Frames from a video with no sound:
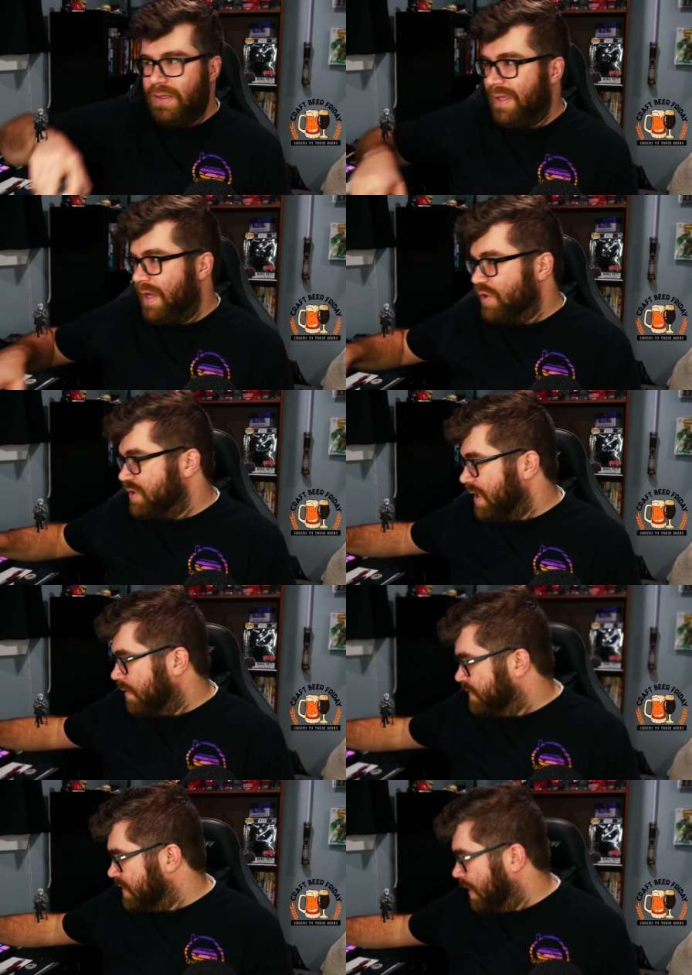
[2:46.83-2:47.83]
Get
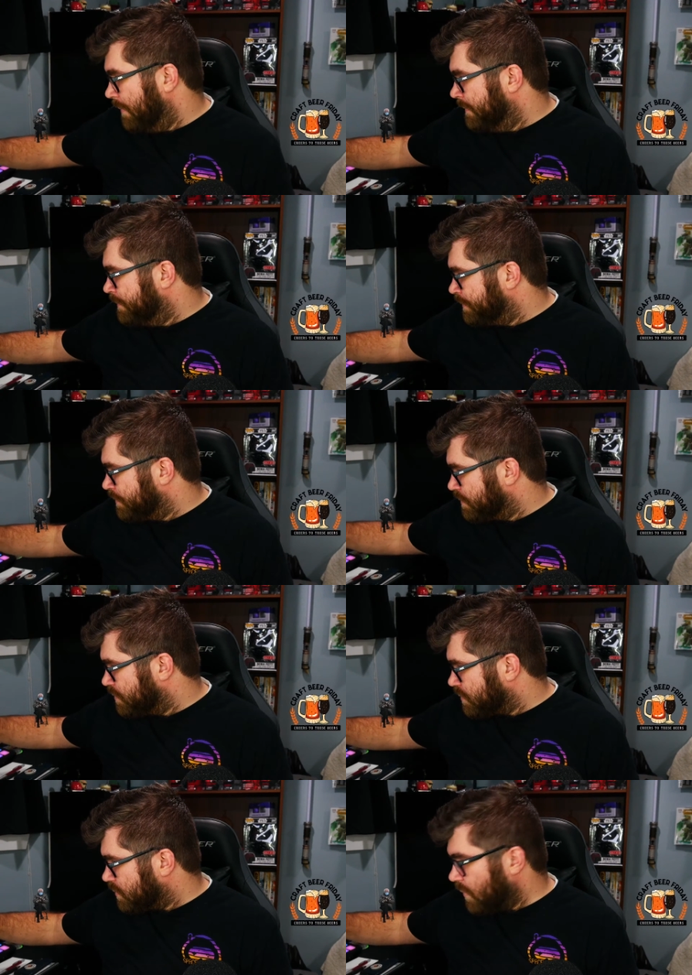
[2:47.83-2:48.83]
yourself some.
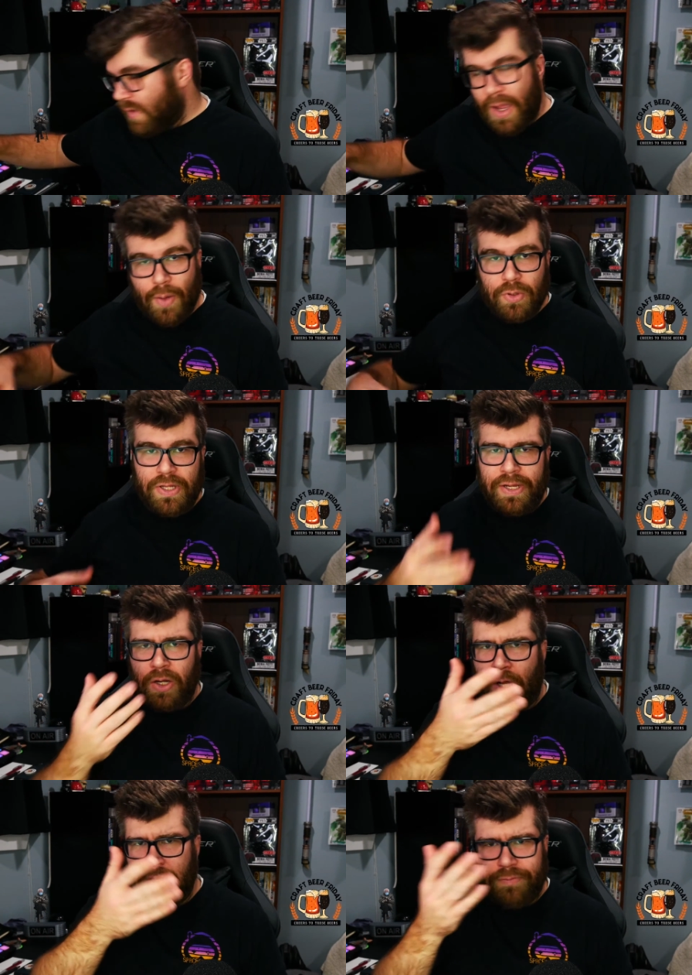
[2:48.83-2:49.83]
I will link
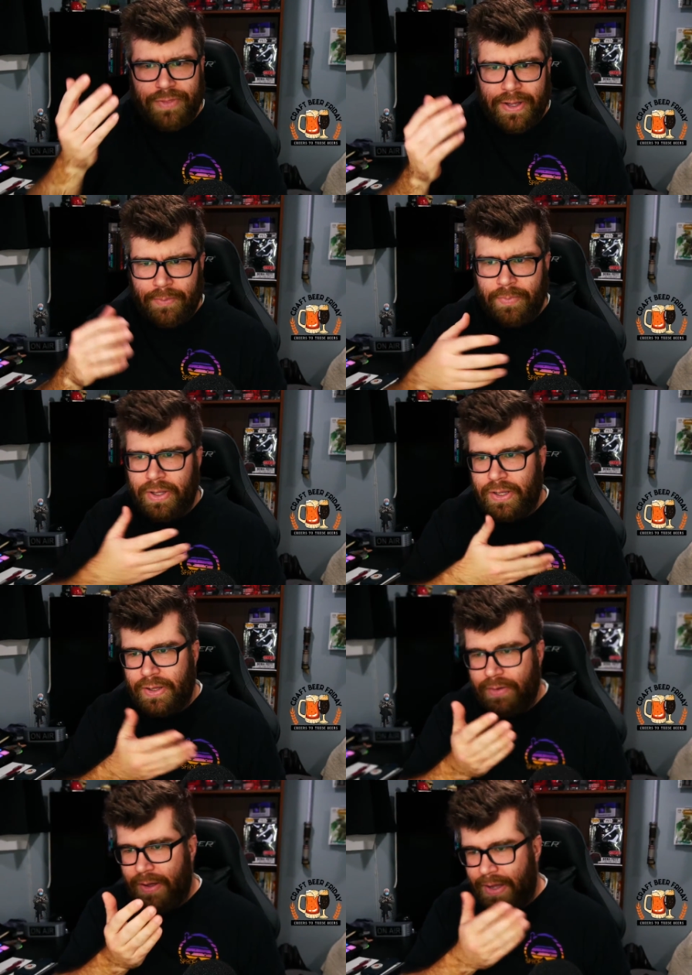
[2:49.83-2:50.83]
all of them
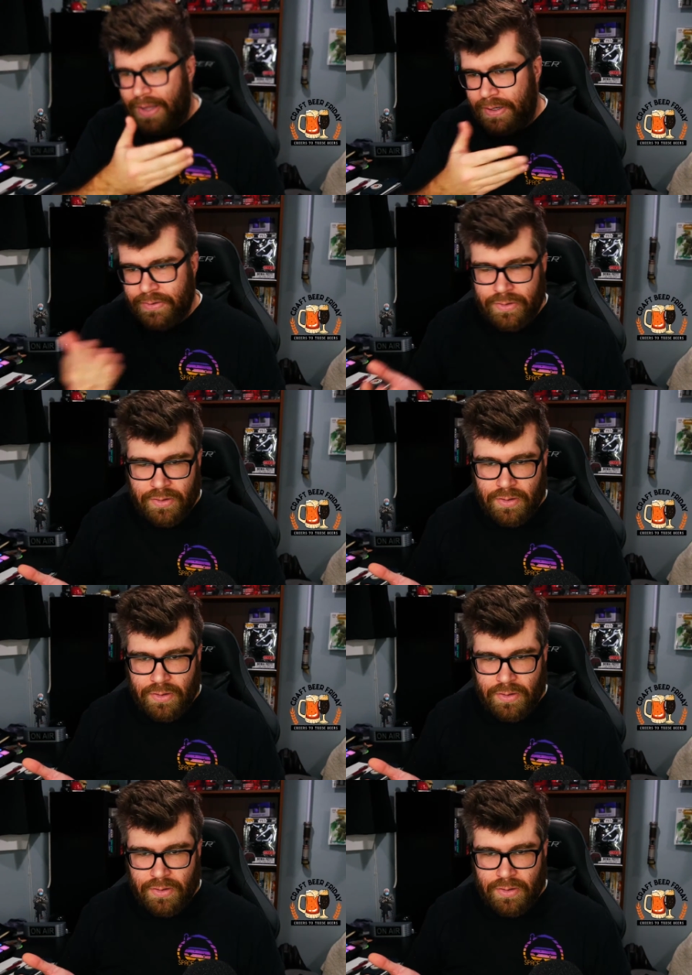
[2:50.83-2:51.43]
uh, on,